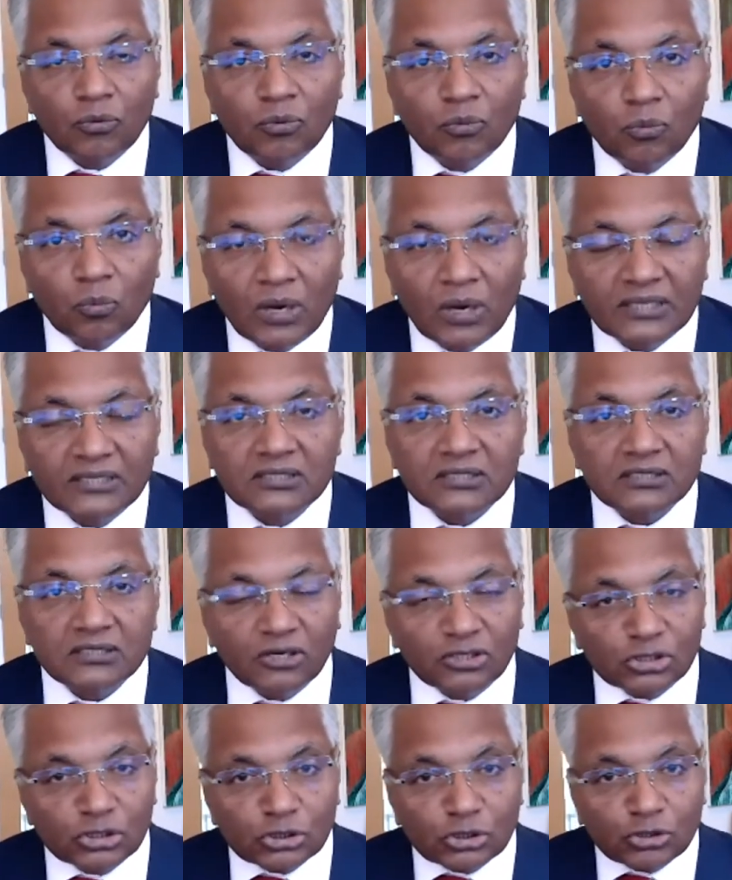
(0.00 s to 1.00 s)
once
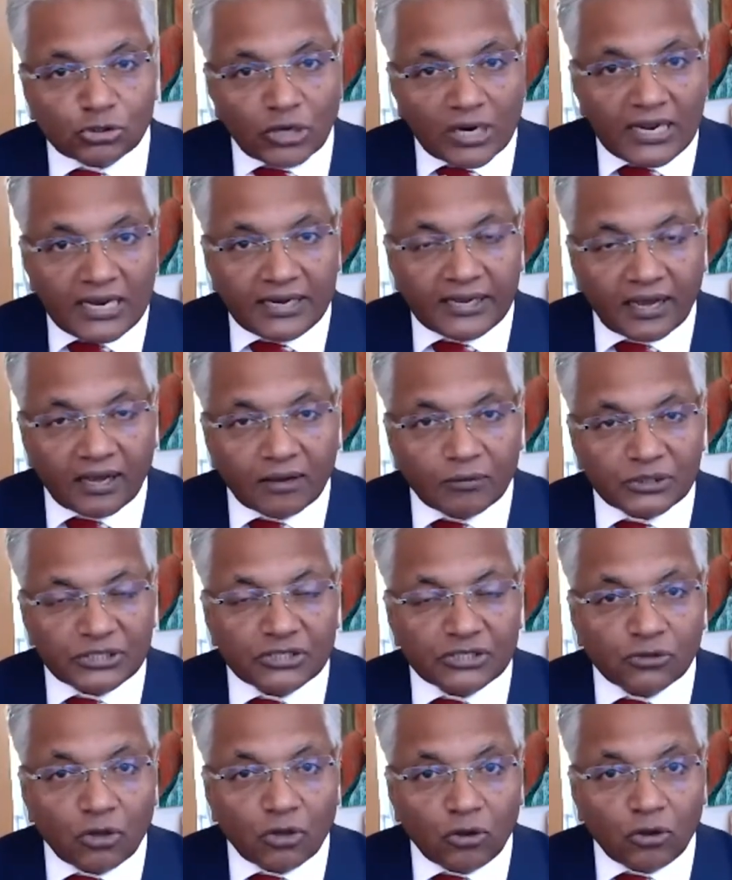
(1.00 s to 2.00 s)
Australia, which
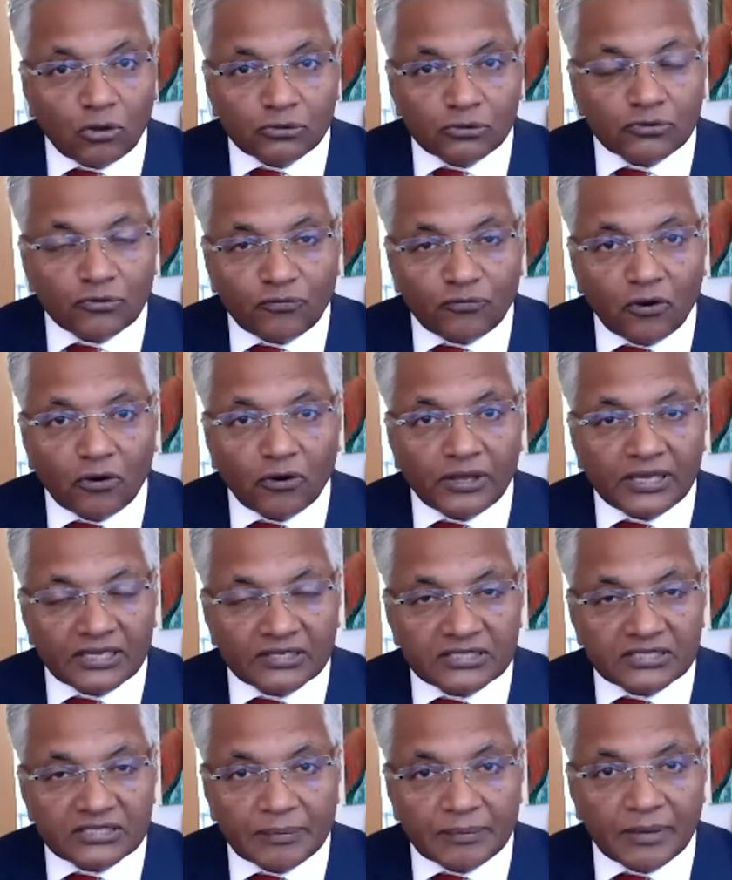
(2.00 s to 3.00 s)
is also following a
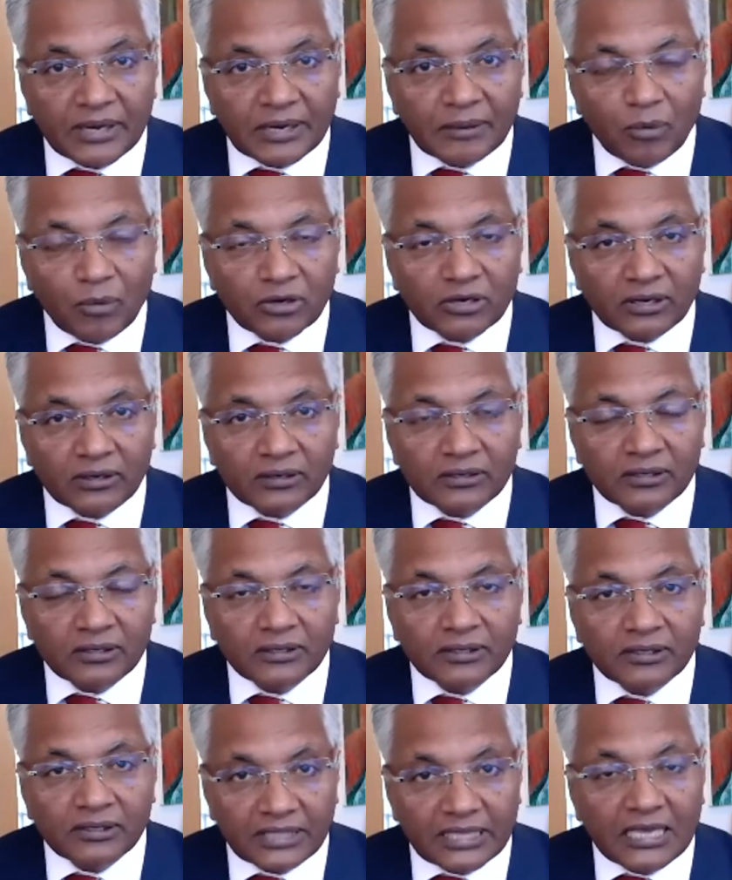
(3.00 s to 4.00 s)
similar model,
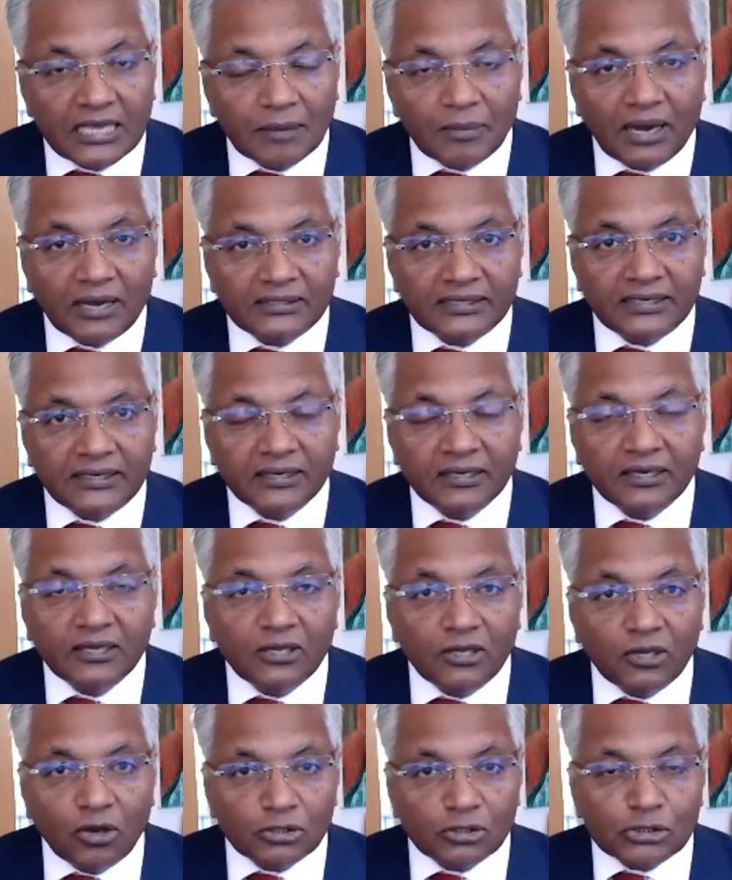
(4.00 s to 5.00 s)
think about it,
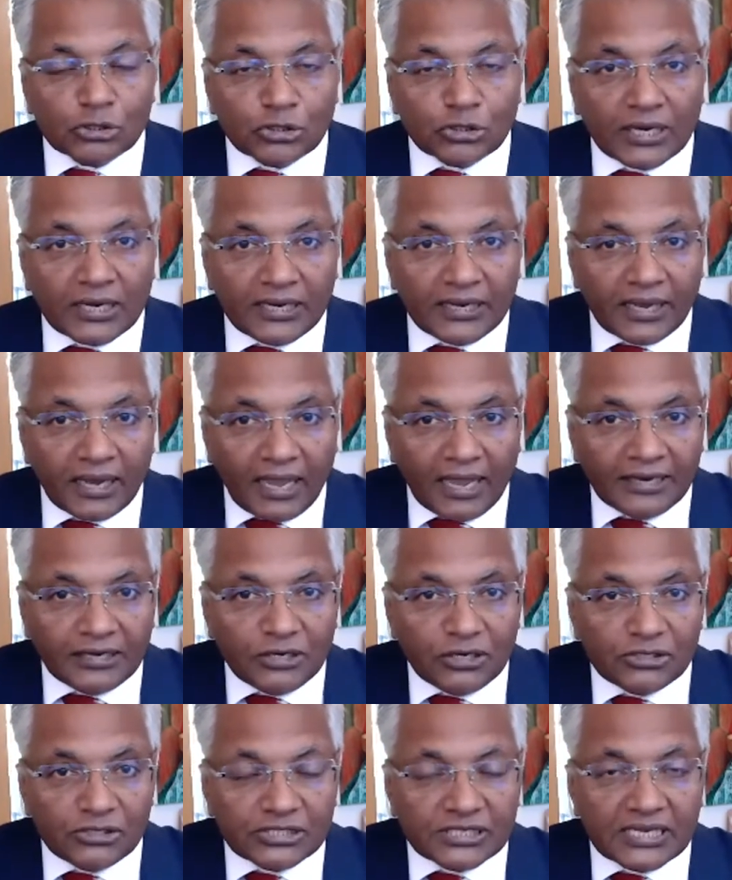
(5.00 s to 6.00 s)
Australia and
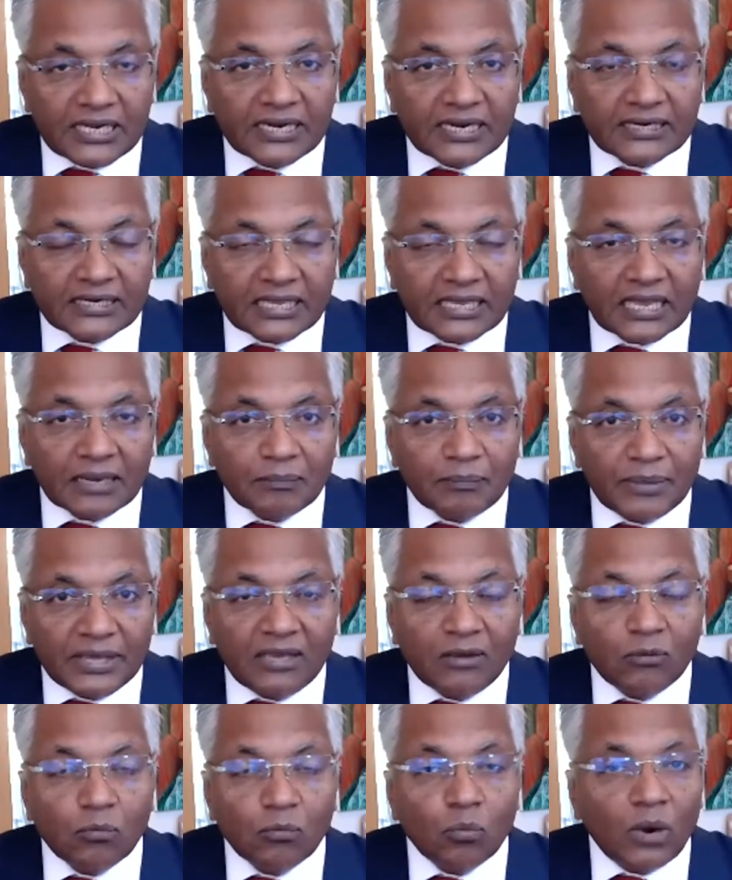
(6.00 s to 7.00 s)
New Zealand can
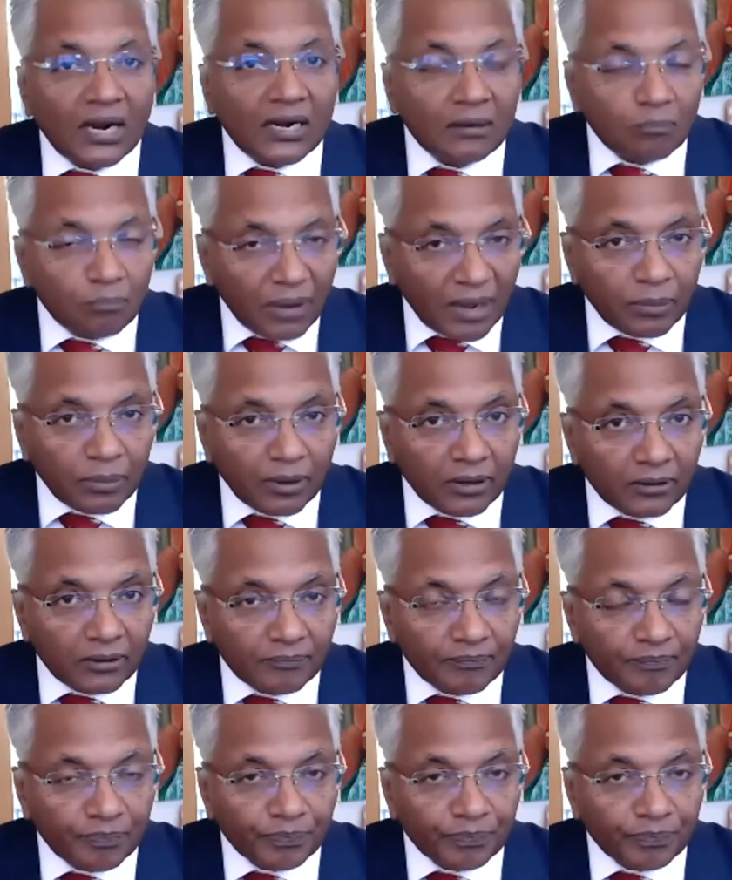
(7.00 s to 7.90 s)
be one bubble.